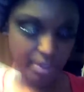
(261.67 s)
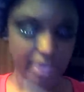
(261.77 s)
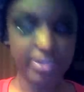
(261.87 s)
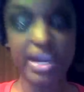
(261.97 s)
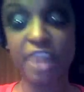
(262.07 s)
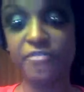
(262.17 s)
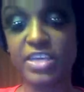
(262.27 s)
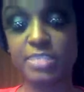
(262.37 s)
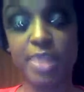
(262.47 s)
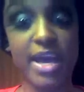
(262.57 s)
and then I'll
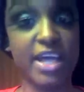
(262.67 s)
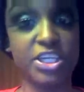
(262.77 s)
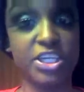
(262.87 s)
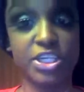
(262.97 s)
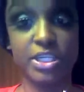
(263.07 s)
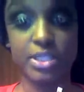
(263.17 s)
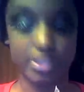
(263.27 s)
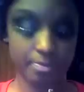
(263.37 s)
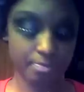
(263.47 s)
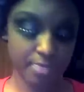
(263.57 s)
fix my edges.
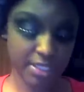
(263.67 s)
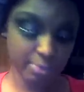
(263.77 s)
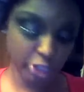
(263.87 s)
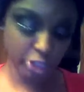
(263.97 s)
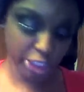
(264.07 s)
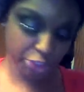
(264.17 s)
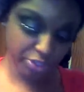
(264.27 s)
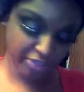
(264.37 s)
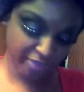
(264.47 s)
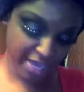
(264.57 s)
Since I'm trying to do
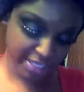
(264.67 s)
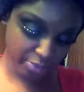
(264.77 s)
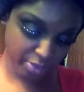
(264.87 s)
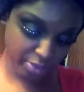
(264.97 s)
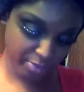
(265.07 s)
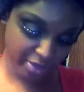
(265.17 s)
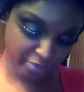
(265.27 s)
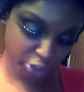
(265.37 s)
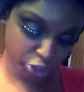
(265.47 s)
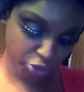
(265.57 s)
this fast, I want to be able
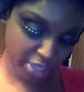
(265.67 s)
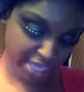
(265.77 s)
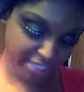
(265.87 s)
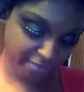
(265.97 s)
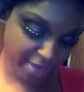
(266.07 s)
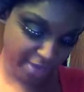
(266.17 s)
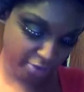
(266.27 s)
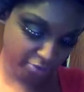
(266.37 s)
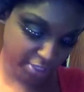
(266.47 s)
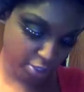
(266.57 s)
to show you guys the final
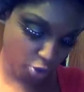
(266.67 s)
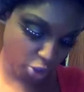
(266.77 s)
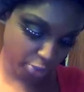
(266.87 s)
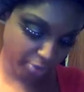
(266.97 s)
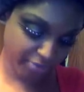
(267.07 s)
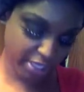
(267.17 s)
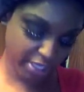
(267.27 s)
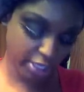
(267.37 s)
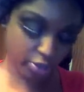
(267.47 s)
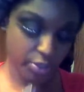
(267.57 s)
result all in one
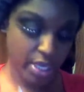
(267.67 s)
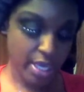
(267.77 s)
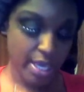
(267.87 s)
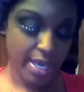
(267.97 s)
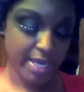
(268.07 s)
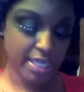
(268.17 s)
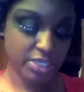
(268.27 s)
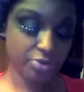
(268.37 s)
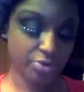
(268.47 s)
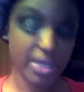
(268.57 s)
video, and I
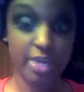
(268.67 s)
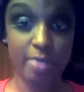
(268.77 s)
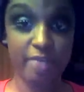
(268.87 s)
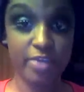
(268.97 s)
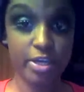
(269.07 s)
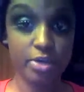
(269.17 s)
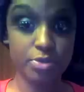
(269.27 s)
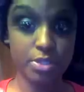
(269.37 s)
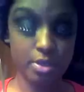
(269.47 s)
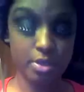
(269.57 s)
don't edit my
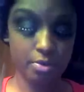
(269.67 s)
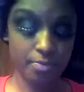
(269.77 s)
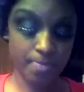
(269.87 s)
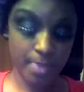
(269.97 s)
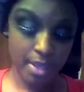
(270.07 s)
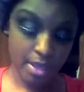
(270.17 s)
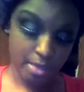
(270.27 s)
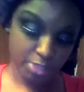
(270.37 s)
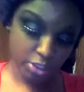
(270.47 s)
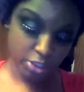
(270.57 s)
videos, so
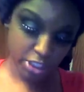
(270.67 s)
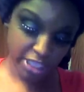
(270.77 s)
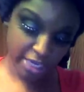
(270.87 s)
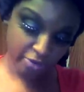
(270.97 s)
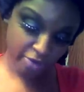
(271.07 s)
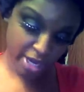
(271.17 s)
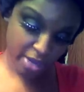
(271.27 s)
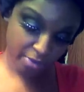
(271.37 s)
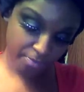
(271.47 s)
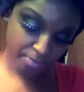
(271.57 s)
I'm just going to take it
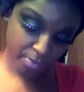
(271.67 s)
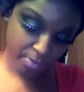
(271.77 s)
around.